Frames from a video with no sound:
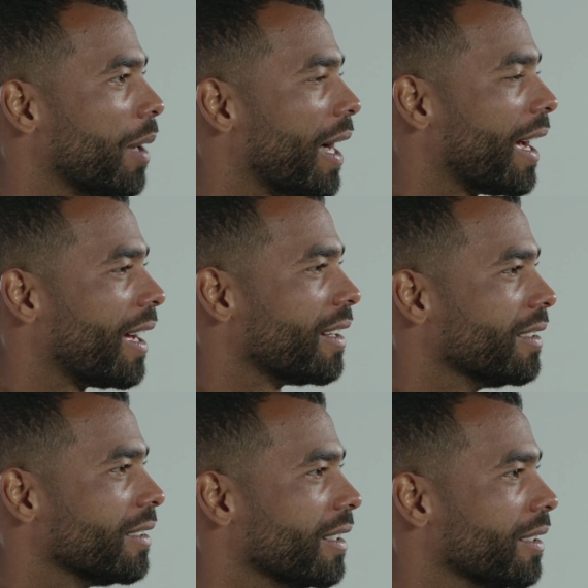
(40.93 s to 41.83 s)
my hand
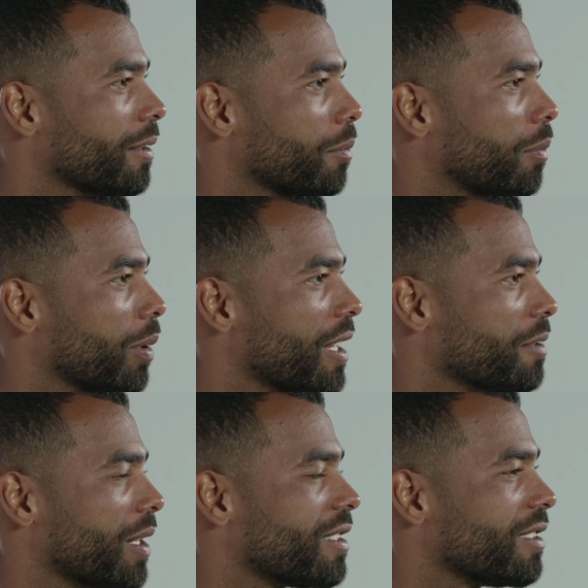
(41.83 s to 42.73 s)
and play
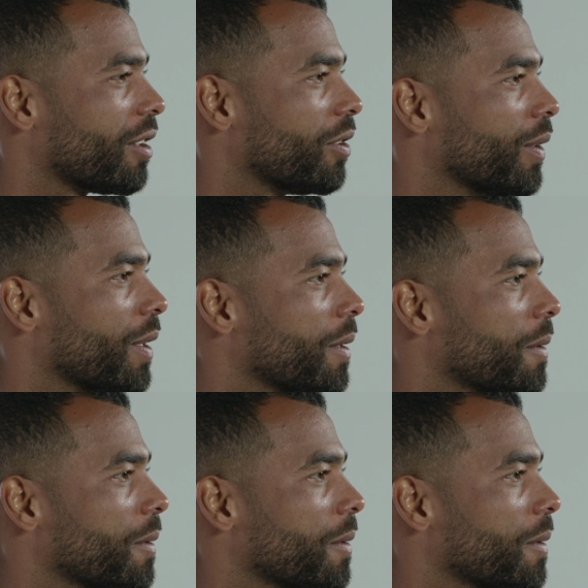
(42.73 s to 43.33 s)
as much as I could.